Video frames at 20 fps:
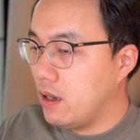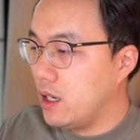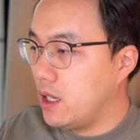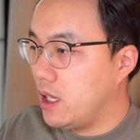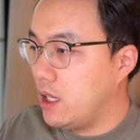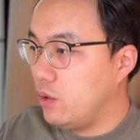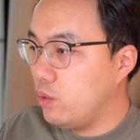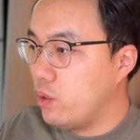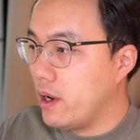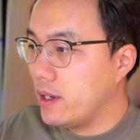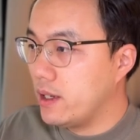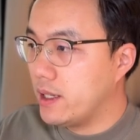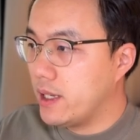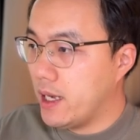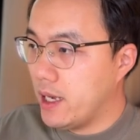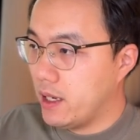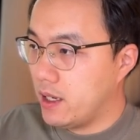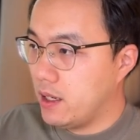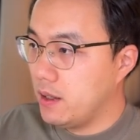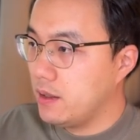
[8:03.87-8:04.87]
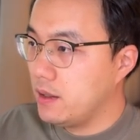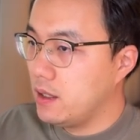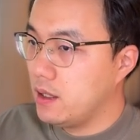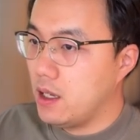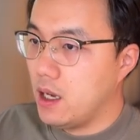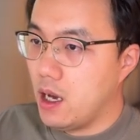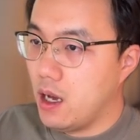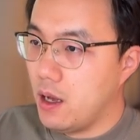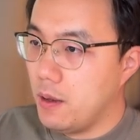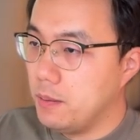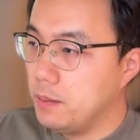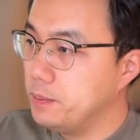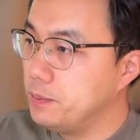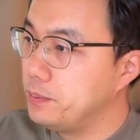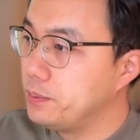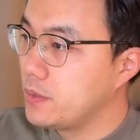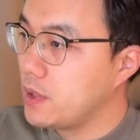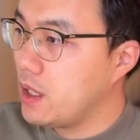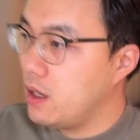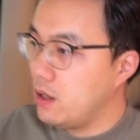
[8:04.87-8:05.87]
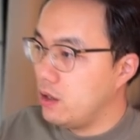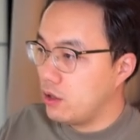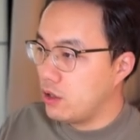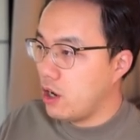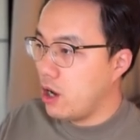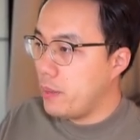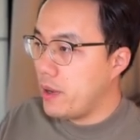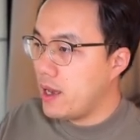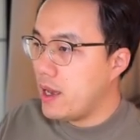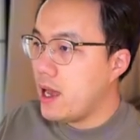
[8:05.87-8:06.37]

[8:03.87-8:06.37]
only one gig. Um, you copy